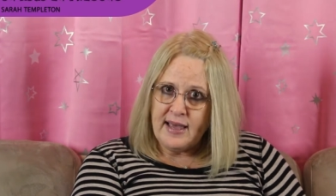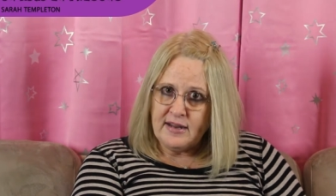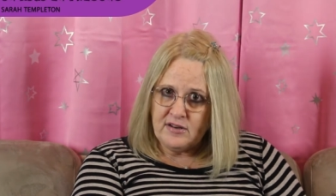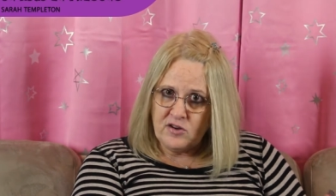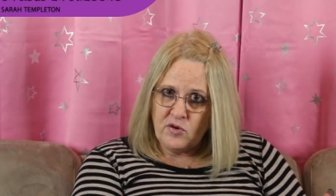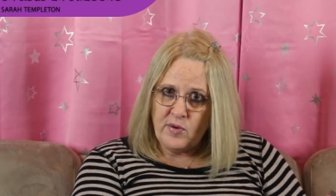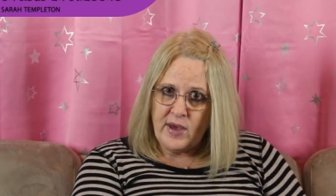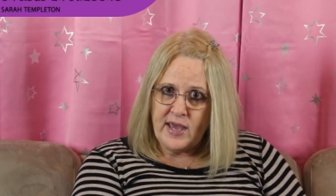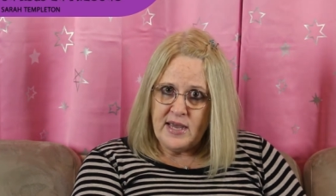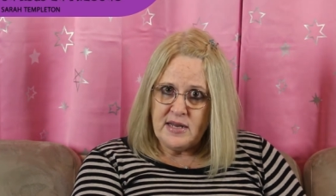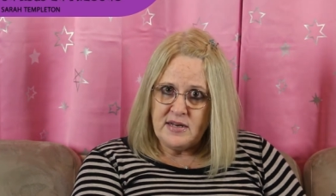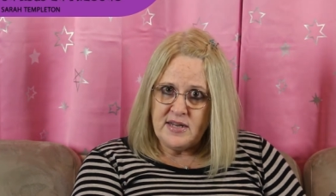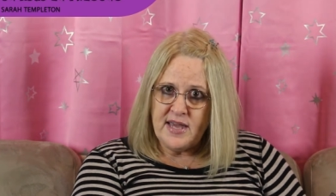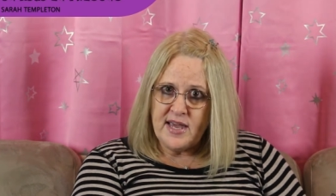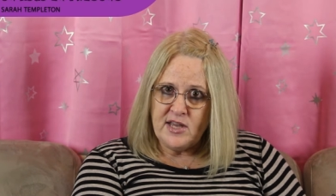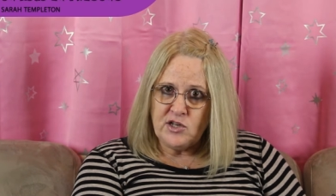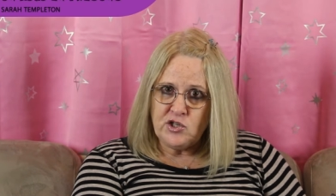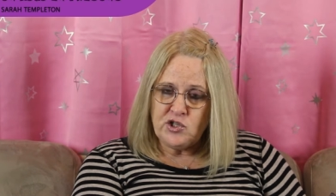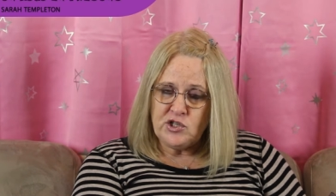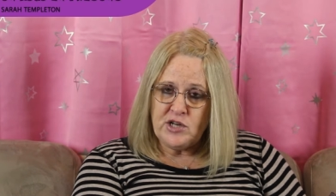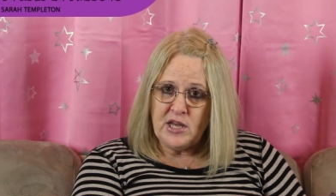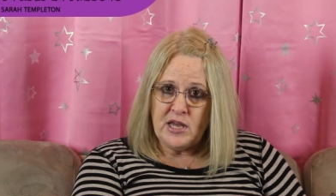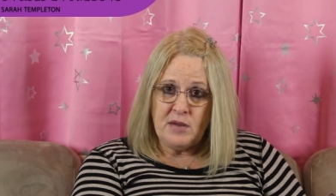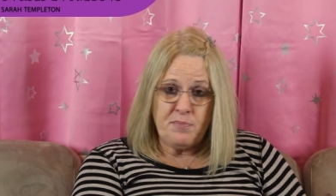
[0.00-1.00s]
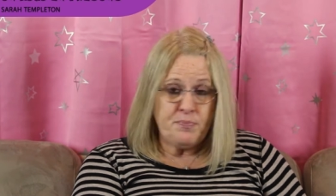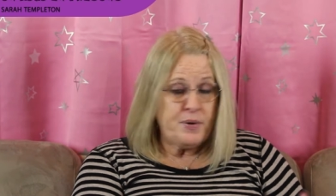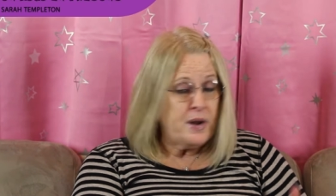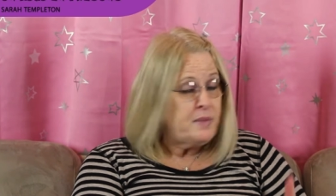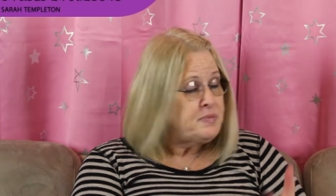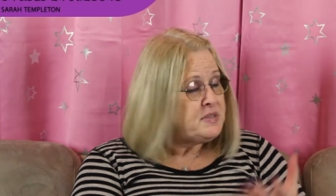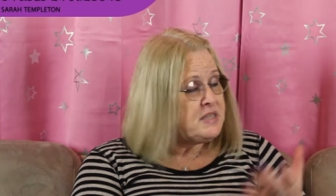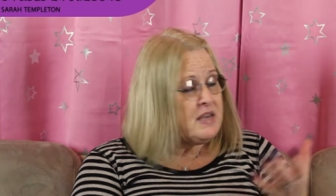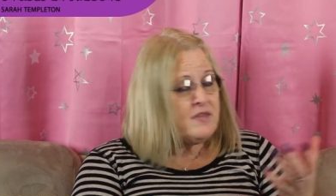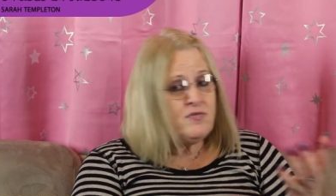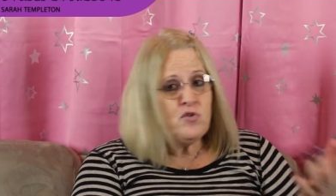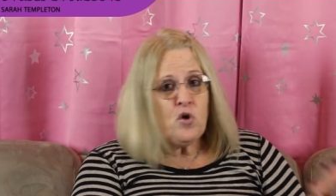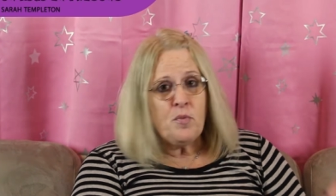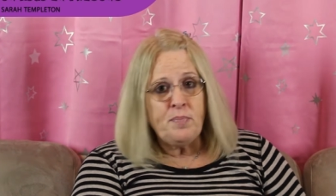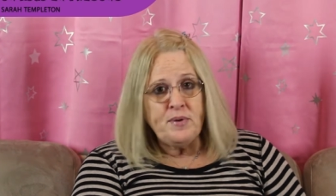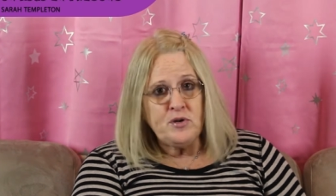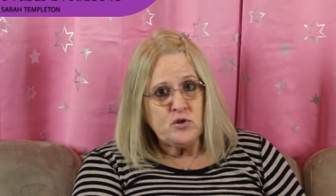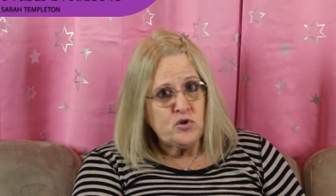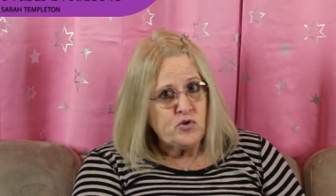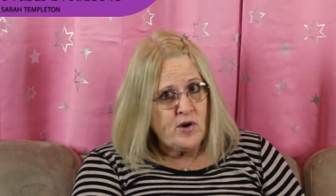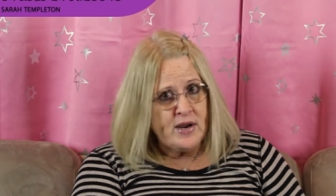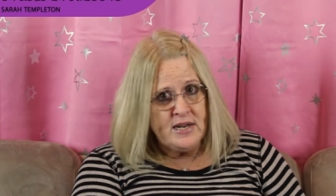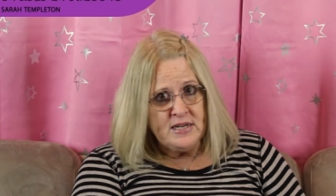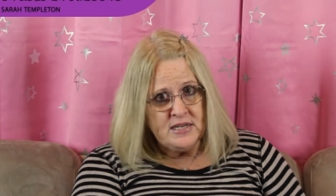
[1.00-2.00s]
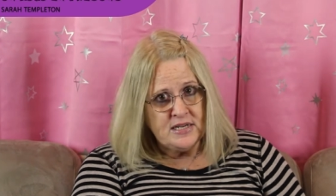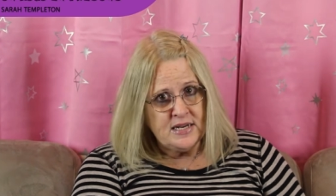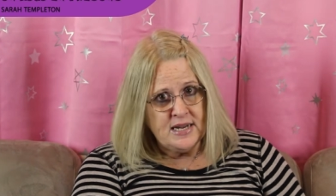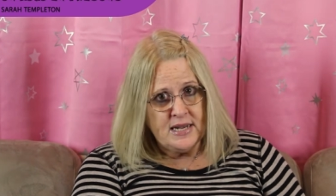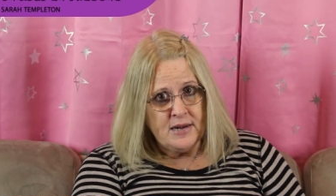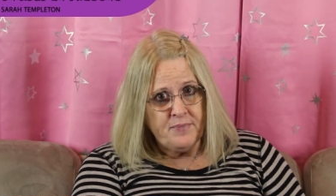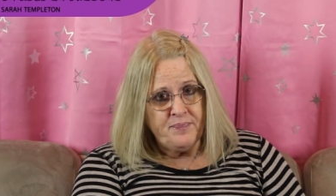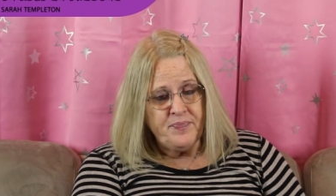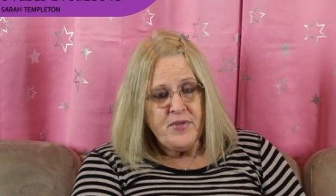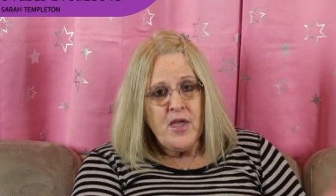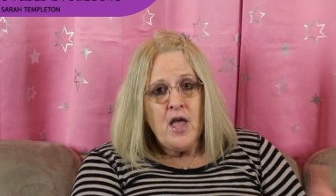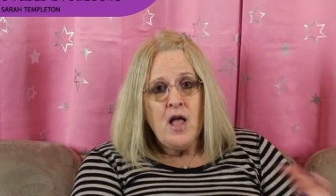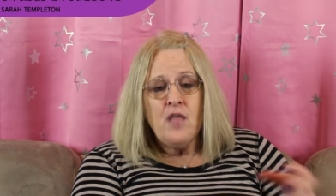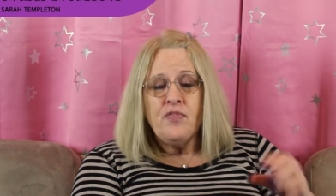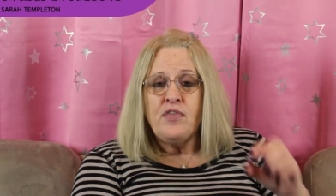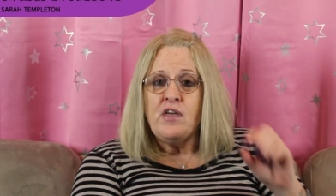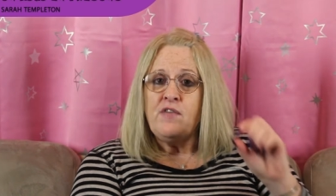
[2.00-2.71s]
adult ADHD. Perhaps they've not been trained in it.